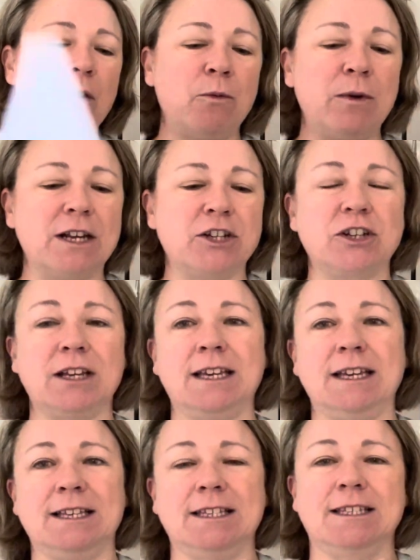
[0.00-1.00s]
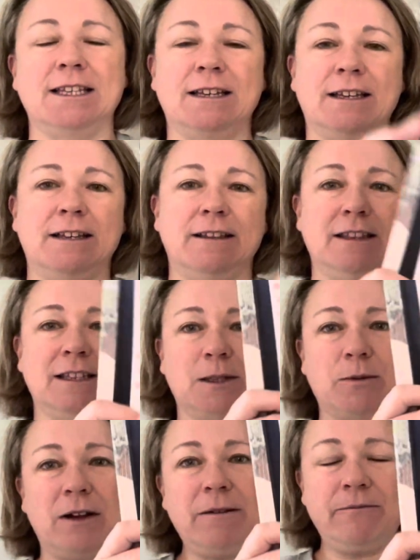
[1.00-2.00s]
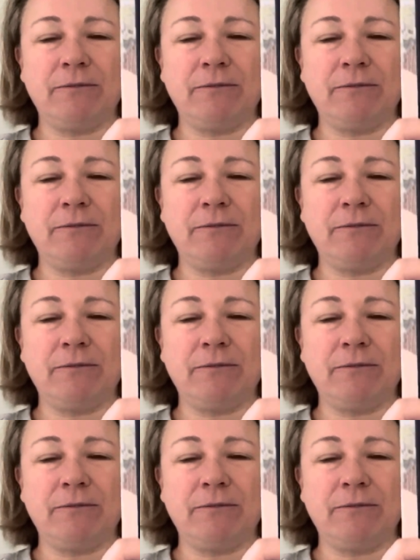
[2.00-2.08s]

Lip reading: which is this one.